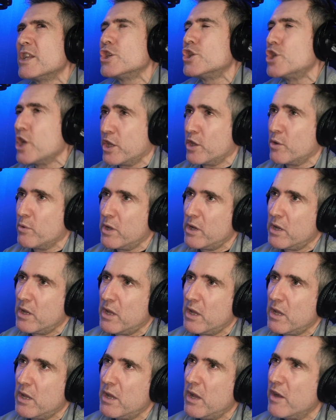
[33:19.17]

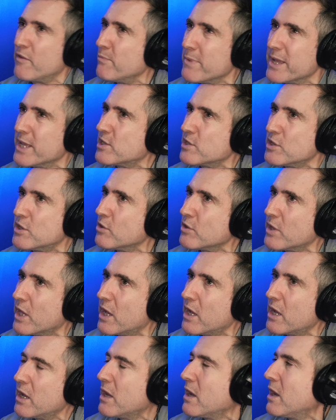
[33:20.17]
genuine of me to do
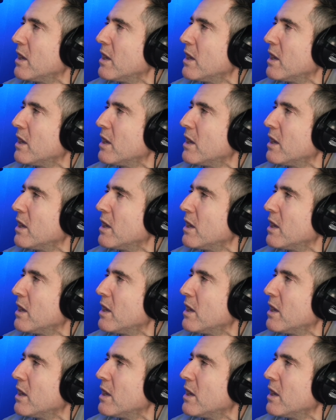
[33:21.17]
that.